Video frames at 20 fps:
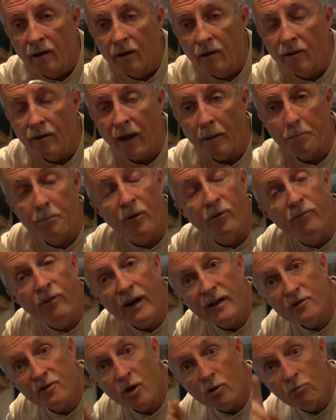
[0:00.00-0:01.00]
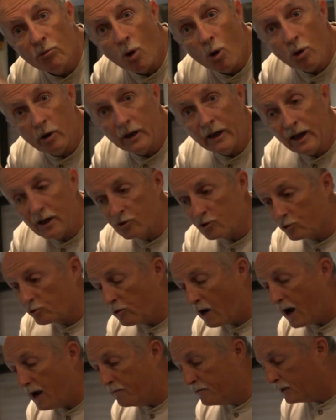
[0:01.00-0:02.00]
that prevents unrolling as you're
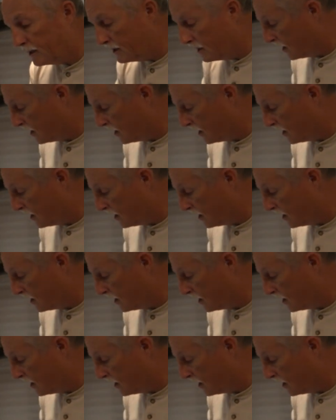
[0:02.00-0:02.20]
driving,